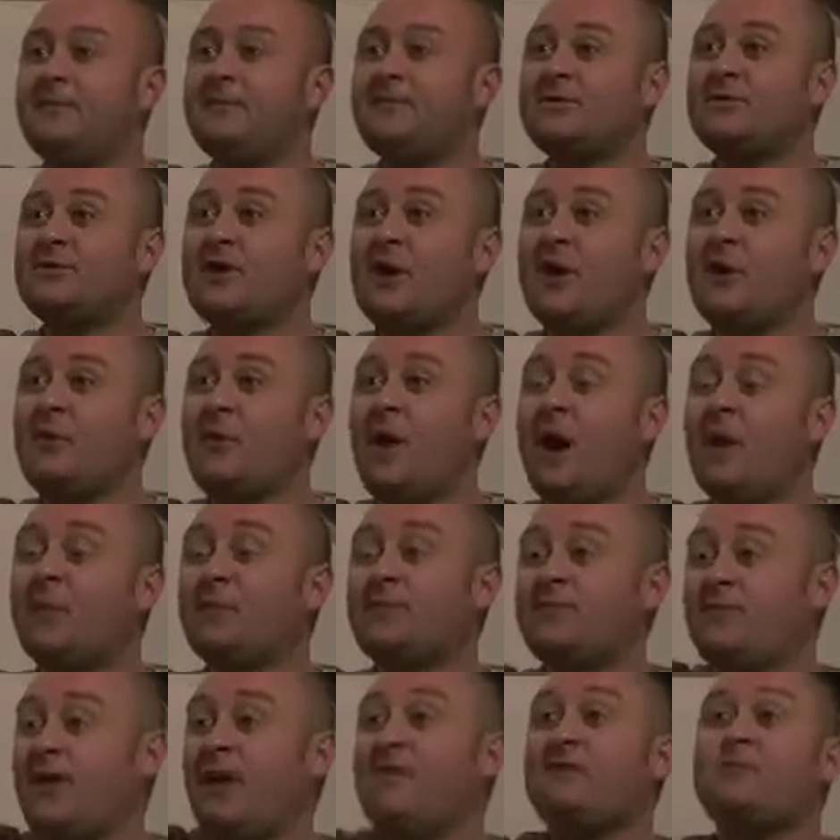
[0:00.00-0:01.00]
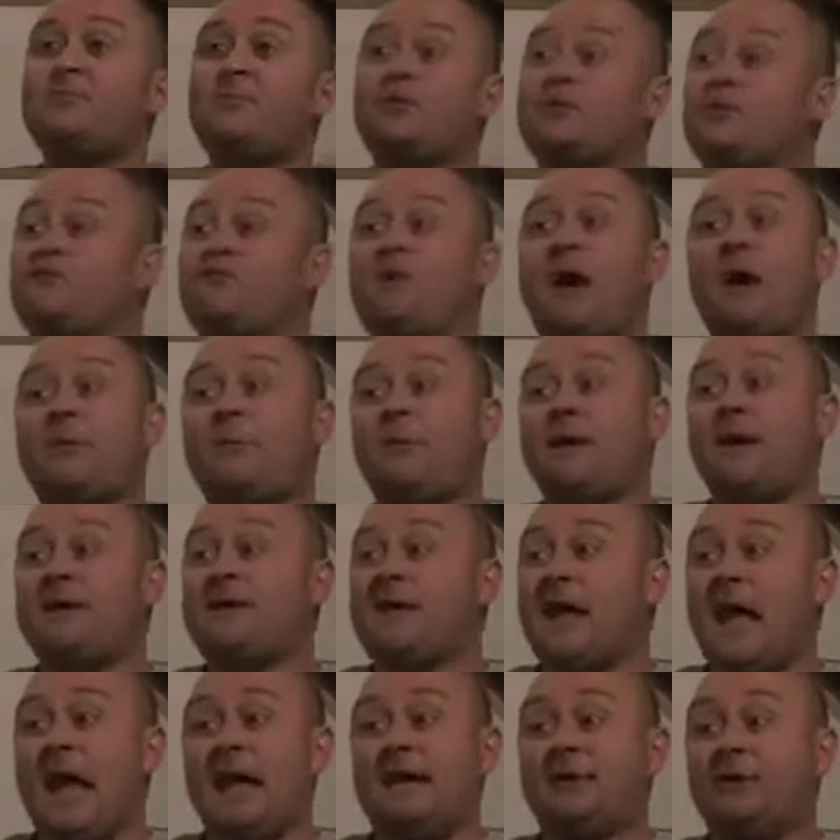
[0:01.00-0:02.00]
So I was very much rabbit in
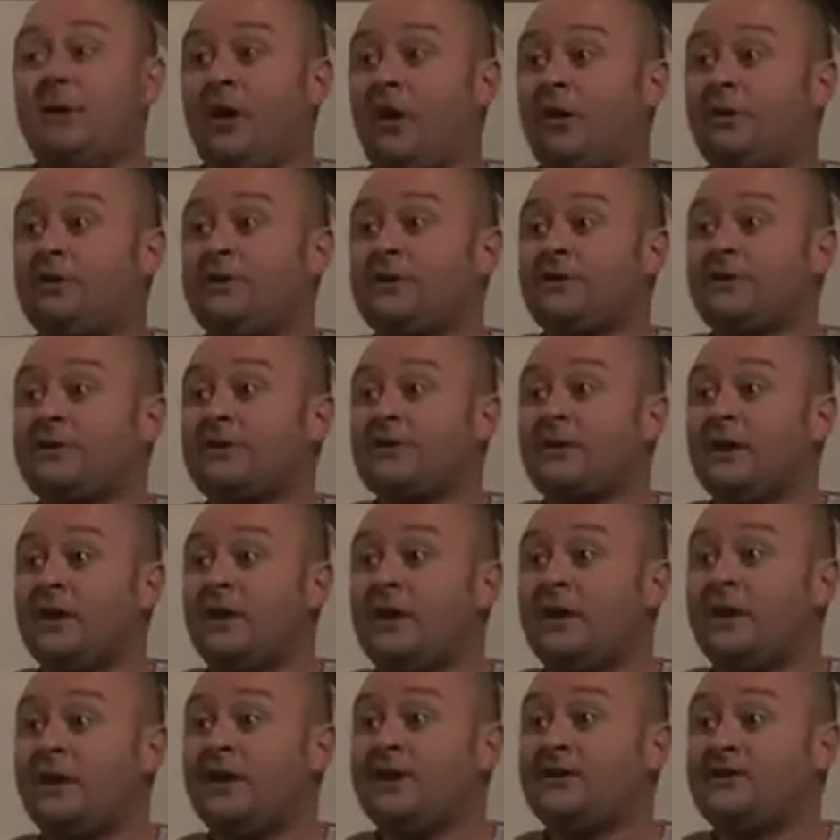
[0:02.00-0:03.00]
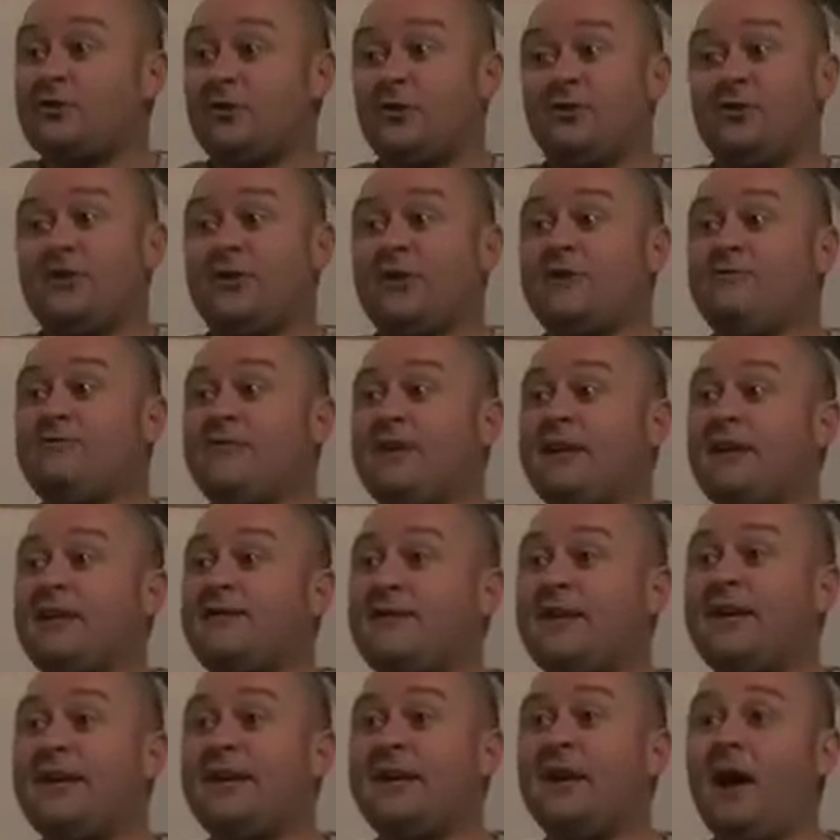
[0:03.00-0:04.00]
the headlights sort of thing, really,
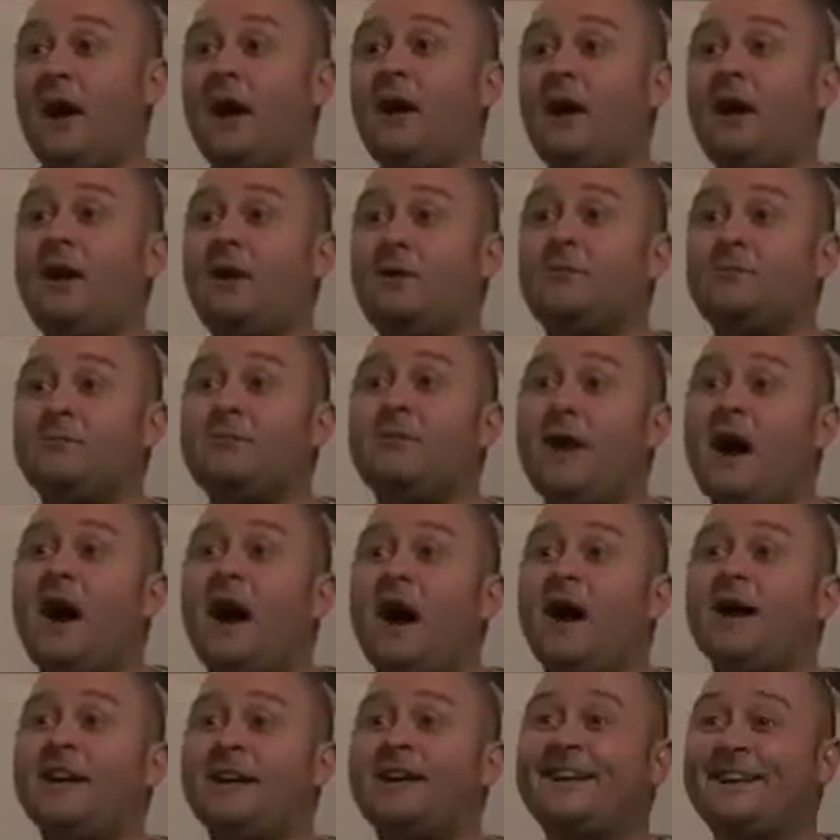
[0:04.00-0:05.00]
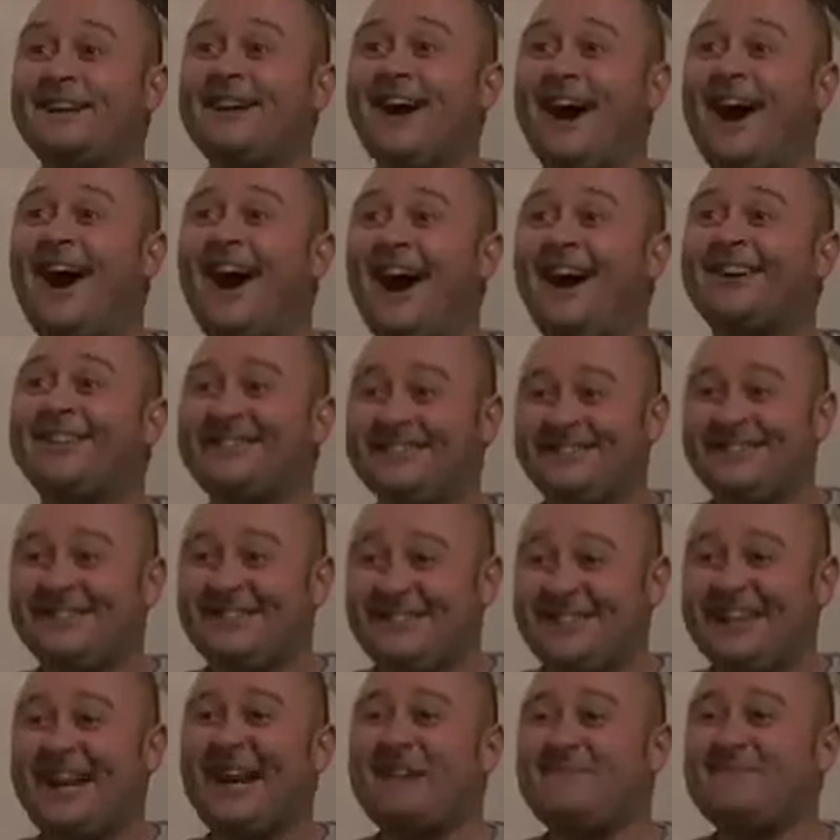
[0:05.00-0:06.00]
thinking, oh my God,
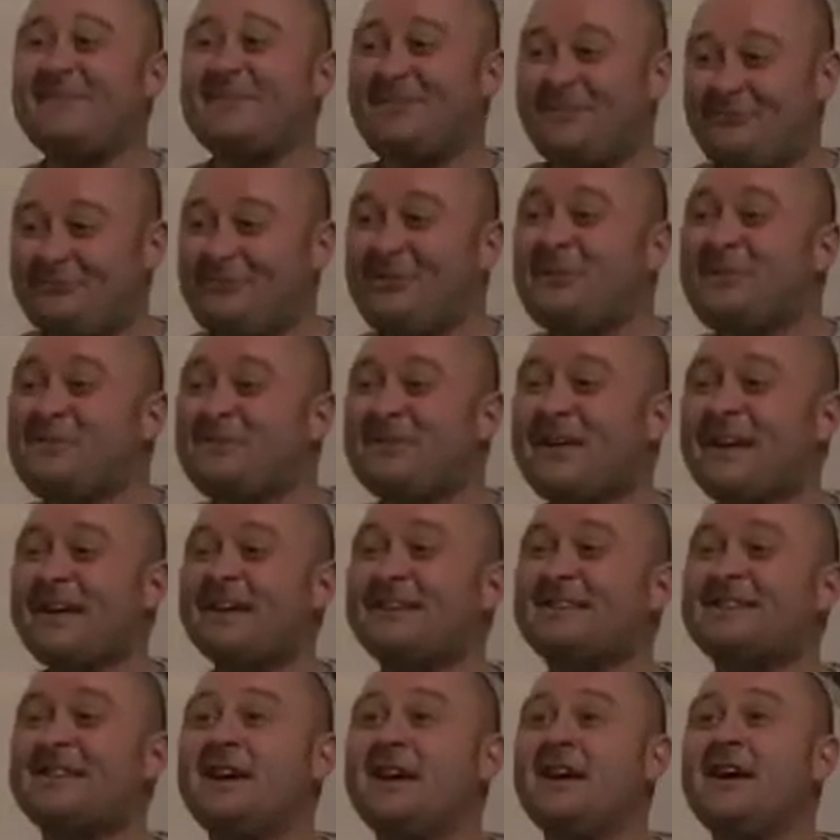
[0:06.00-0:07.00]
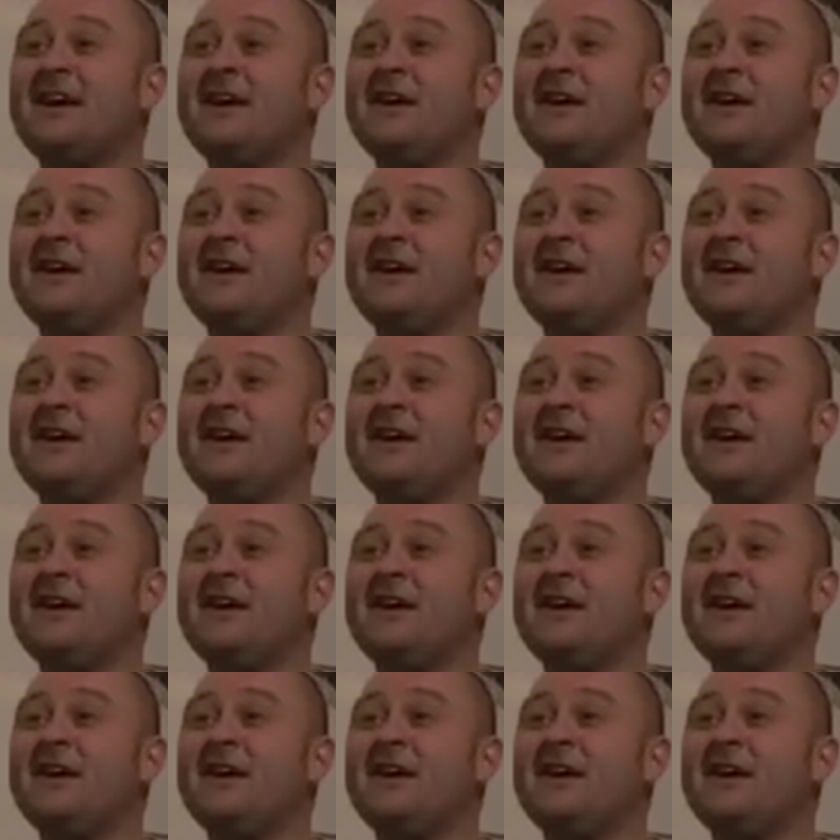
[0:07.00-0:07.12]
just get me through this.